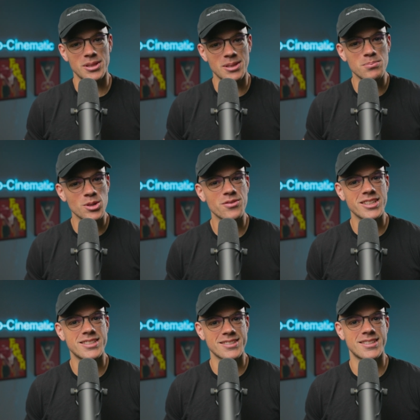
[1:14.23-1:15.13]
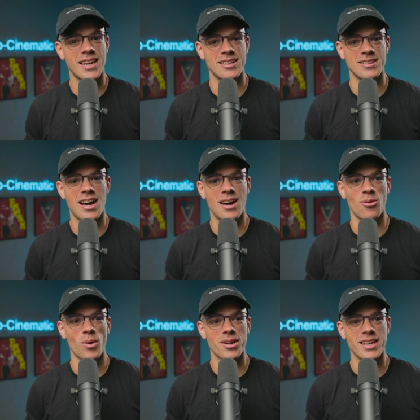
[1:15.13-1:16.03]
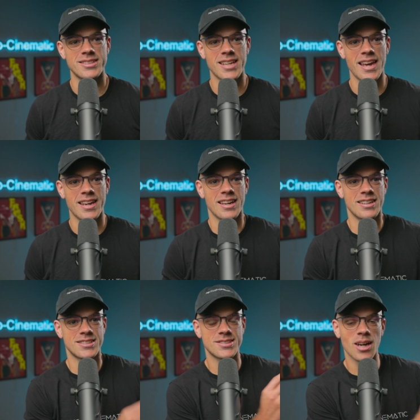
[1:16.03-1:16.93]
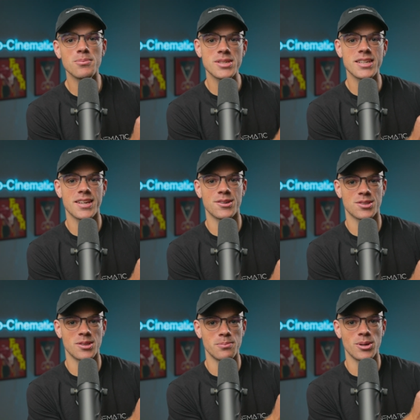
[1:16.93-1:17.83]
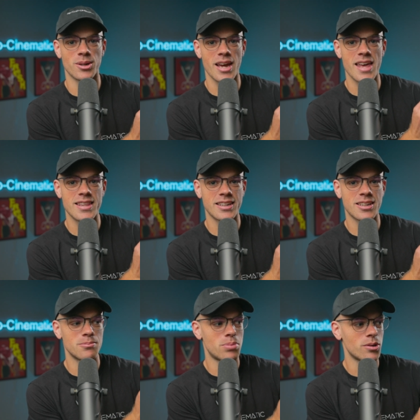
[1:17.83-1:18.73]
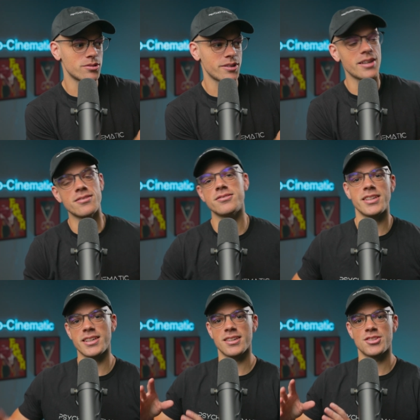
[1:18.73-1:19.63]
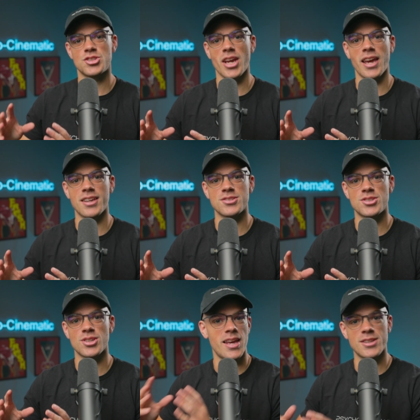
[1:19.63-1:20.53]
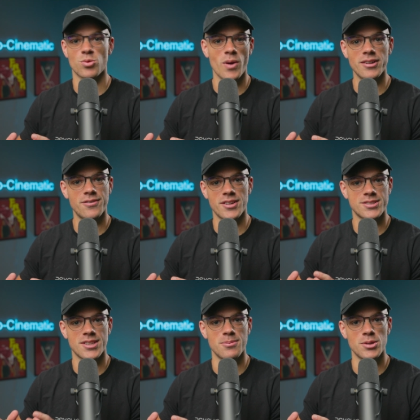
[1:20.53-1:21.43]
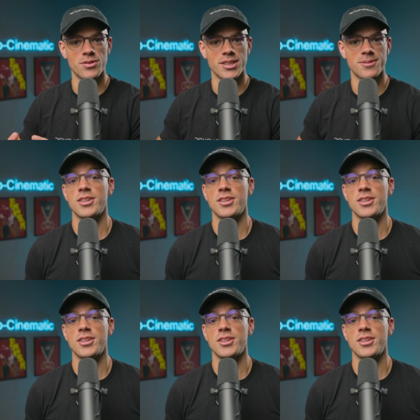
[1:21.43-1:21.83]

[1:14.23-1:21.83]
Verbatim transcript: But the movie does that a lot where they take some details from the book and then completely change its relevance in the movie.